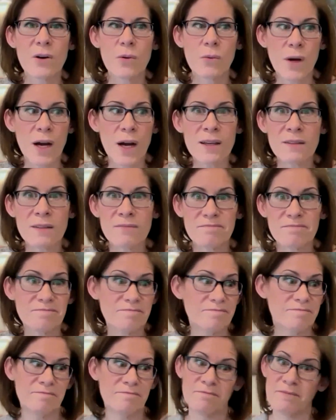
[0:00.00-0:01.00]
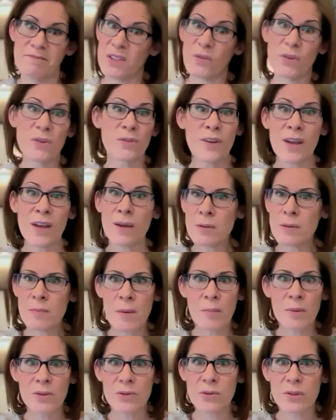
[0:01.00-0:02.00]
Why? Different family
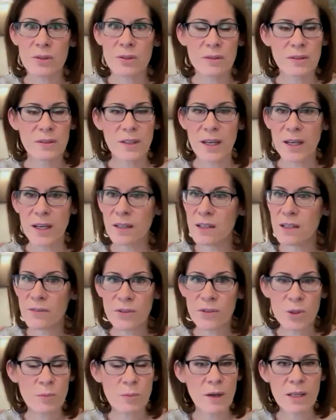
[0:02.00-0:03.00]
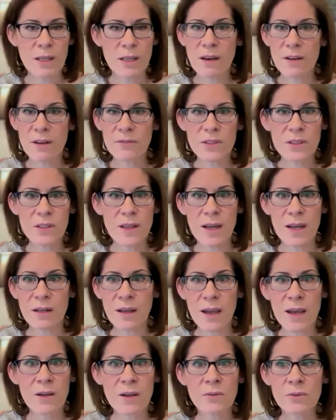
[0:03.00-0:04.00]
members. And if there's money left in that
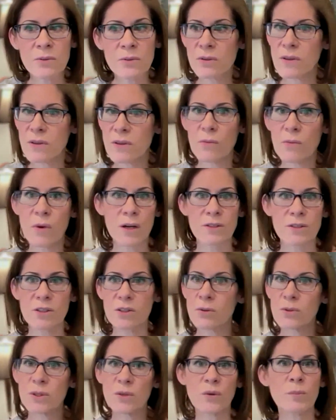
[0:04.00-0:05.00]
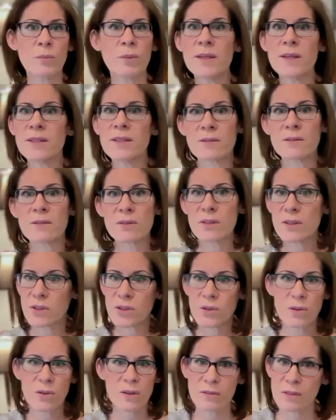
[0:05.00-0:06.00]
account, they want it to go different places. And
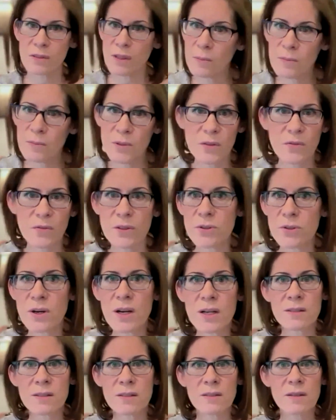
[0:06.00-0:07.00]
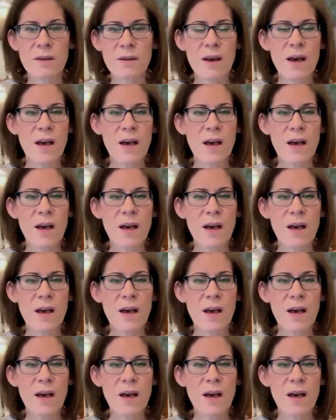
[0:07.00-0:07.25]
so they set up different trusts.